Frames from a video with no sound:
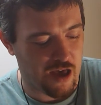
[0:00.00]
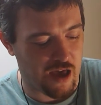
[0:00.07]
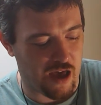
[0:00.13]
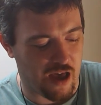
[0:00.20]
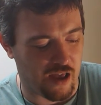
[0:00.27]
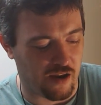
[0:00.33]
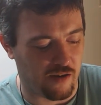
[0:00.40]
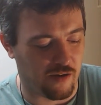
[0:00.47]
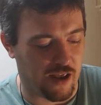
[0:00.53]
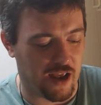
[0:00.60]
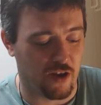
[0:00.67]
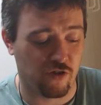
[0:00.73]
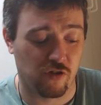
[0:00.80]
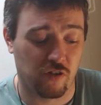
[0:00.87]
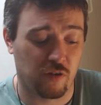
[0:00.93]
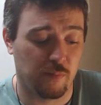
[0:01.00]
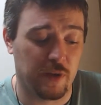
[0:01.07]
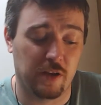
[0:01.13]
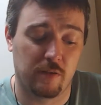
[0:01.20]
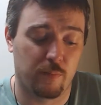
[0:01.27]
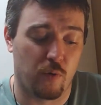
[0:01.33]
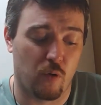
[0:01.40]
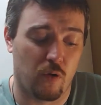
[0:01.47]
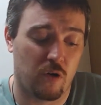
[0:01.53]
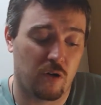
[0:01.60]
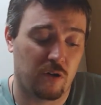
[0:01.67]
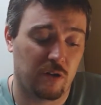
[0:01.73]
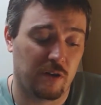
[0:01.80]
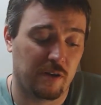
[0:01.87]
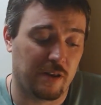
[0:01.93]
And Angela meets
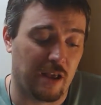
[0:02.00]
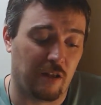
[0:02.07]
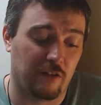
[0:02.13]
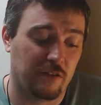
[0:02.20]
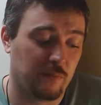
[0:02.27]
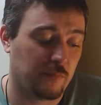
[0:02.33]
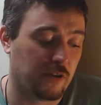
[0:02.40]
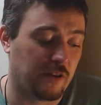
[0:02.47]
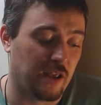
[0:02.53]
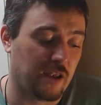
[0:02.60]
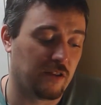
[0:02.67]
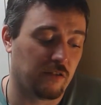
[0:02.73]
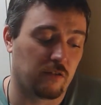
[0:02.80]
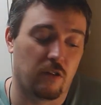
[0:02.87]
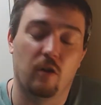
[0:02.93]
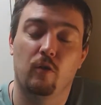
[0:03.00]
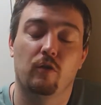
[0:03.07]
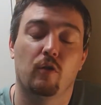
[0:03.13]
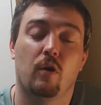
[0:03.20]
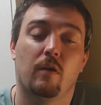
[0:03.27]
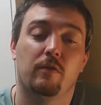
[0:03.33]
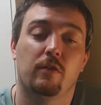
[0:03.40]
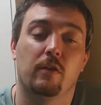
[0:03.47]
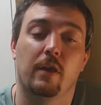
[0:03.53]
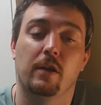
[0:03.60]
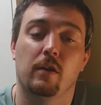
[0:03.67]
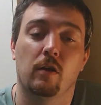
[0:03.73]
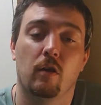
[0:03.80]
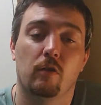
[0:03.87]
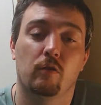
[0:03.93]
Paul and tells him to take his clothes off so they
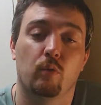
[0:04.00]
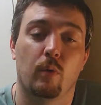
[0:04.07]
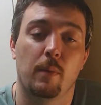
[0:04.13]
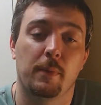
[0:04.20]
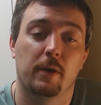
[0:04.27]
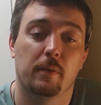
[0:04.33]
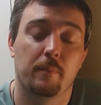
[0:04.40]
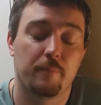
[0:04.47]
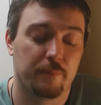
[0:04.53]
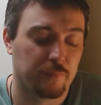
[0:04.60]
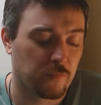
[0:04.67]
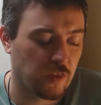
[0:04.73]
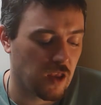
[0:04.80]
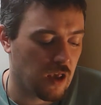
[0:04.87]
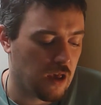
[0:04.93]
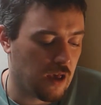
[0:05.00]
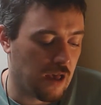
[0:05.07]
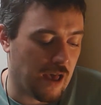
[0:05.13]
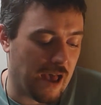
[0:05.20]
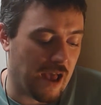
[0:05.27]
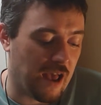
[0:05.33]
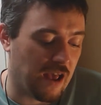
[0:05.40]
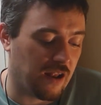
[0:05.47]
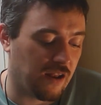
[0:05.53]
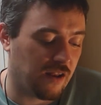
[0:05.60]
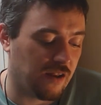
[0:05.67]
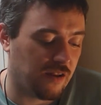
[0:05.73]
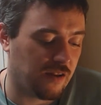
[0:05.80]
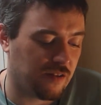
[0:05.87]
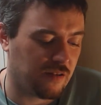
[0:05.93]
can go swimming.
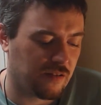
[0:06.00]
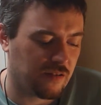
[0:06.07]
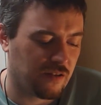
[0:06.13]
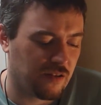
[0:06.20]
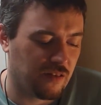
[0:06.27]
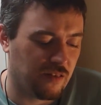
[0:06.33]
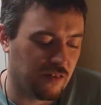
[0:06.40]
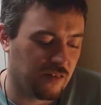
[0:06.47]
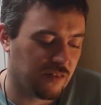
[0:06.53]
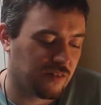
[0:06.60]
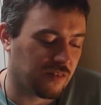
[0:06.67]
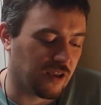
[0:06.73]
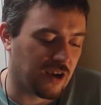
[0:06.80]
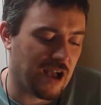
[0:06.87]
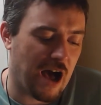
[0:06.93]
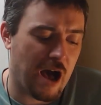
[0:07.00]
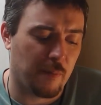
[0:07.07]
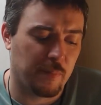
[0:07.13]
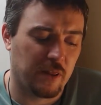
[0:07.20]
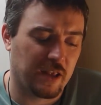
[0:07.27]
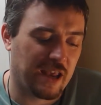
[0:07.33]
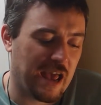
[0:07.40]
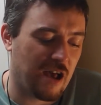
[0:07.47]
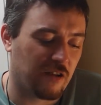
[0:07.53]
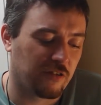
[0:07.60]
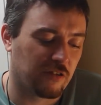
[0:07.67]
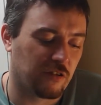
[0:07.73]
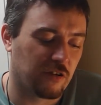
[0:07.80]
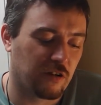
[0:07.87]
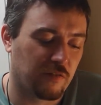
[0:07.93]
And the cop and the
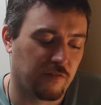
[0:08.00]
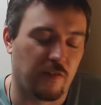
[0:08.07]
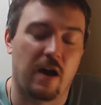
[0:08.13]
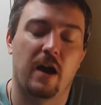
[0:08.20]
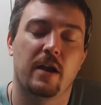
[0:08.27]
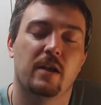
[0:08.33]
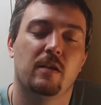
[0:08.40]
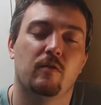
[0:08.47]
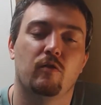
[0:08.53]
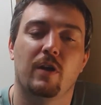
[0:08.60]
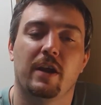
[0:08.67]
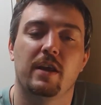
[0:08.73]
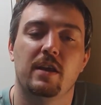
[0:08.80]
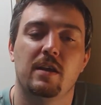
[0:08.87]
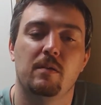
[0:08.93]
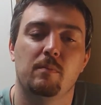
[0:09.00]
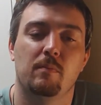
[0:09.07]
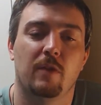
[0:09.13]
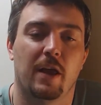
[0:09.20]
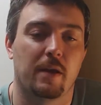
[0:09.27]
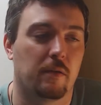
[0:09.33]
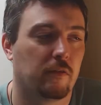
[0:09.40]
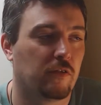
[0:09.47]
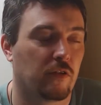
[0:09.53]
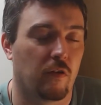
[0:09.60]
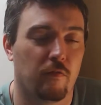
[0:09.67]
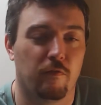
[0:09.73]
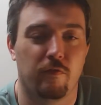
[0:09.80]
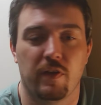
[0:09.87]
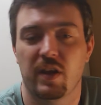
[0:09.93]
counselor find Ricky, like,
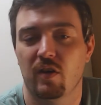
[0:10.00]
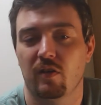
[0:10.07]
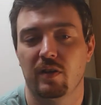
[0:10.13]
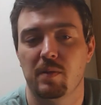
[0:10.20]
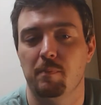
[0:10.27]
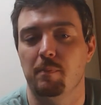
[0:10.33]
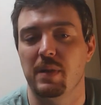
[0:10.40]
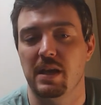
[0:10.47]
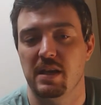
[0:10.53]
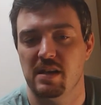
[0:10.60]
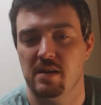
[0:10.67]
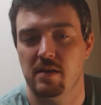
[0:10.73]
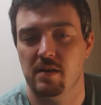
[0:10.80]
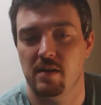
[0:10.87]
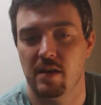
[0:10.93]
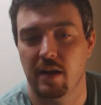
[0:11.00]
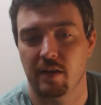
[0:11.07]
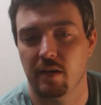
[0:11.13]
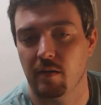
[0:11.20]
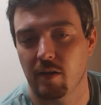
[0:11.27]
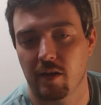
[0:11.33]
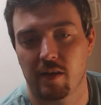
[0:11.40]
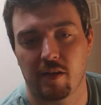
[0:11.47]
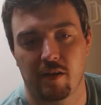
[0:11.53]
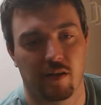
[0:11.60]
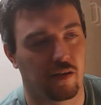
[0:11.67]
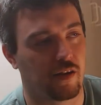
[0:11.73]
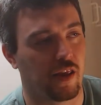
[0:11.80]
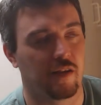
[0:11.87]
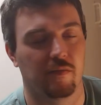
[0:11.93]
severely beaten,
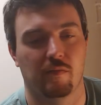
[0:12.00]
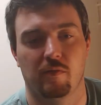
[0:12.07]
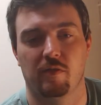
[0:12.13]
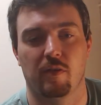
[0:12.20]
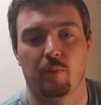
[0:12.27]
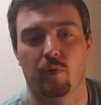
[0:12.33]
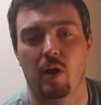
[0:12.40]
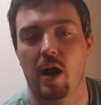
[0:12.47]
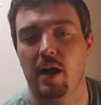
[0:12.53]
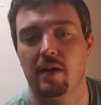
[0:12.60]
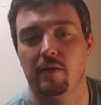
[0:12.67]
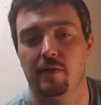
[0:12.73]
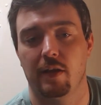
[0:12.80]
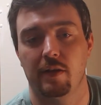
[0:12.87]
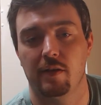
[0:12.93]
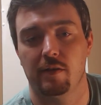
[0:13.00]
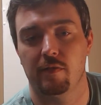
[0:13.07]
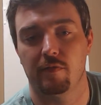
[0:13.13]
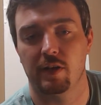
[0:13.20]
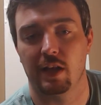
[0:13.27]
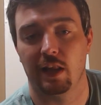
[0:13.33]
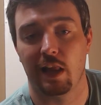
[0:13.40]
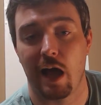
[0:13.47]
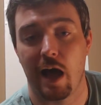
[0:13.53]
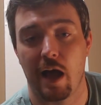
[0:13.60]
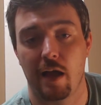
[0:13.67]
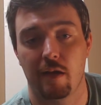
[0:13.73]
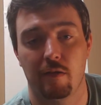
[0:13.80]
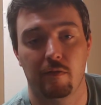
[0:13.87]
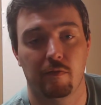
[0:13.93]
and they're surprised that he's even
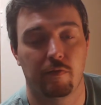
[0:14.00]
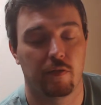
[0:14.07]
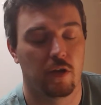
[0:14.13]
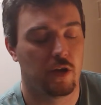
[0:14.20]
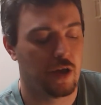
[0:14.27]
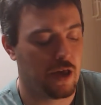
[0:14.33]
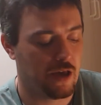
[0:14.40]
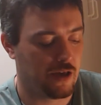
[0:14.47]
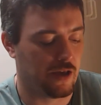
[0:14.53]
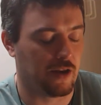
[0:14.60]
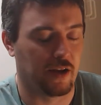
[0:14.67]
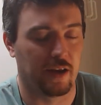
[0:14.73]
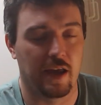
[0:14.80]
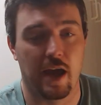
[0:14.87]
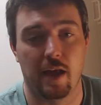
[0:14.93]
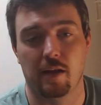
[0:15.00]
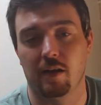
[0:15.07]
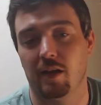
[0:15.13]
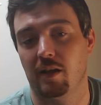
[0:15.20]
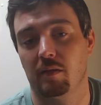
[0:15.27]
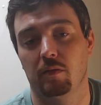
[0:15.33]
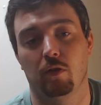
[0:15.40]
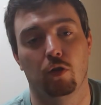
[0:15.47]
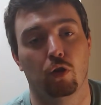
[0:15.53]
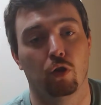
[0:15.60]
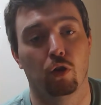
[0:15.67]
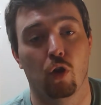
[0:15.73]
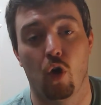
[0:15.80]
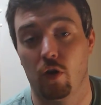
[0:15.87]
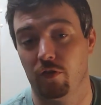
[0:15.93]
alive. And again, a
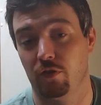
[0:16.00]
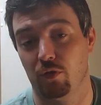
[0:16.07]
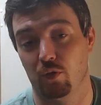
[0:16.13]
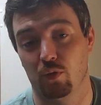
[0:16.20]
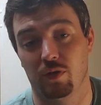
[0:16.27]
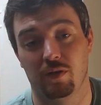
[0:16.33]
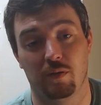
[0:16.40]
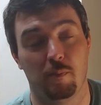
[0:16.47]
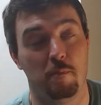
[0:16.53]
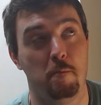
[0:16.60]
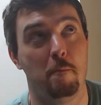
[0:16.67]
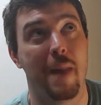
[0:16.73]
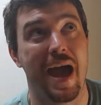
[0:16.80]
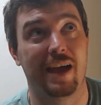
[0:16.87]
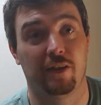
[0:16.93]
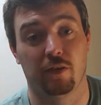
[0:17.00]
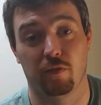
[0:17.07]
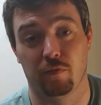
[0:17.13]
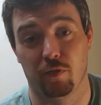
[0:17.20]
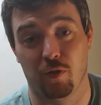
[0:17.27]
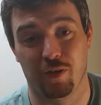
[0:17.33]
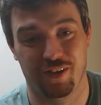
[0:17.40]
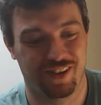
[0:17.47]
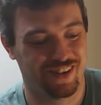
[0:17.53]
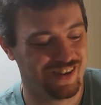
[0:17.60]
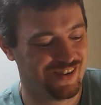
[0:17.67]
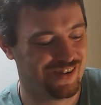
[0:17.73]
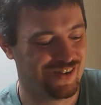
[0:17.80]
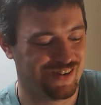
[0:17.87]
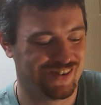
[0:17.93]
lawsuit. Massive loss.
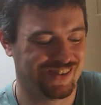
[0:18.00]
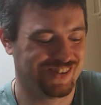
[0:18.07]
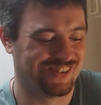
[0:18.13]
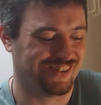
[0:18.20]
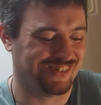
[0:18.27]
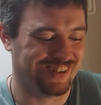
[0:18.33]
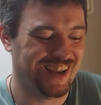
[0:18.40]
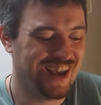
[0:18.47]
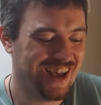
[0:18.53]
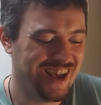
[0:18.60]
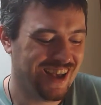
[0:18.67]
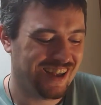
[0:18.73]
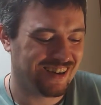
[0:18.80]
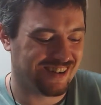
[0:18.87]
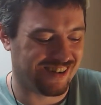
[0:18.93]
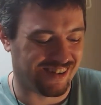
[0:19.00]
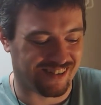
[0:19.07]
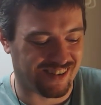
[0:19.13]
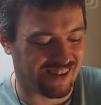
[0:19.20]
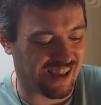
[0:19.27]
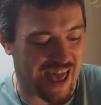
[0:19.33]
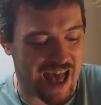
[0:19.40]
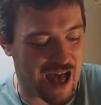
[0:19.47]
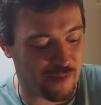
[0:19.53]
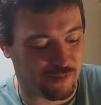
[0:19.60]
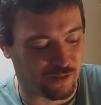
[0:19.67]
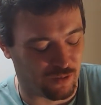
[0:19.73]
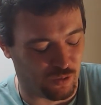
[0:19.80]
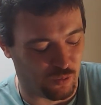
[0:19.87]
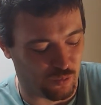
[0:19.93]
Just
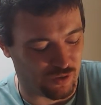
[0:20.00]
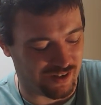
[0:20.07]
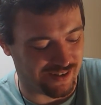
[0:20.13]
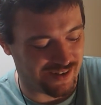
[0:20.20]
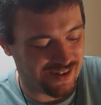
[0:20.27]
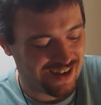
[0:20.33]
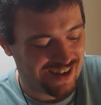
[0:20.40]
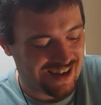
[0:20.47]
absolutely.